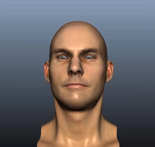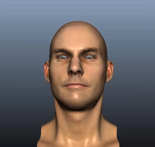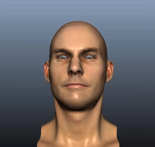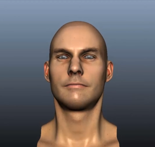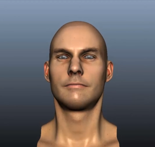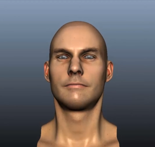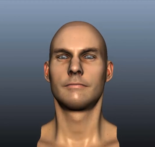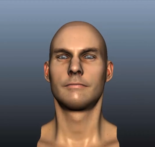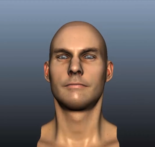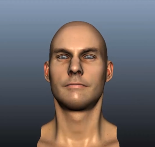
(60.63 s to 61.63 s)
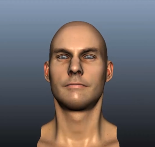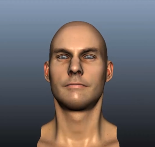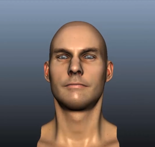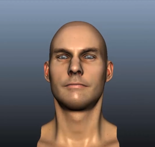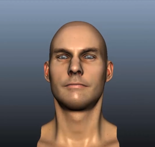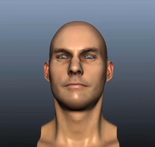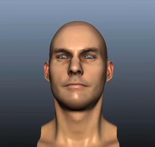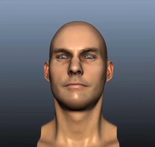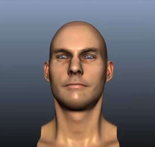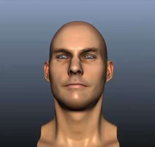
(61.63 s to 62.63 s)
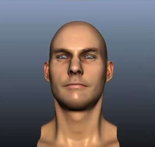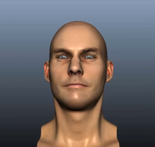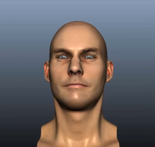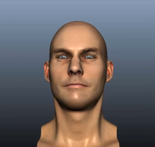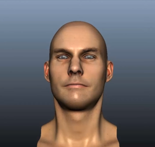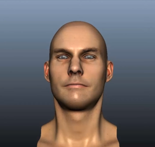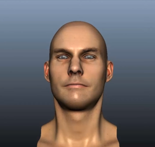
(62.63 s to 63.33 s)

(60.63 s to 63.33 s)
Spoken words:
Nobody speaks.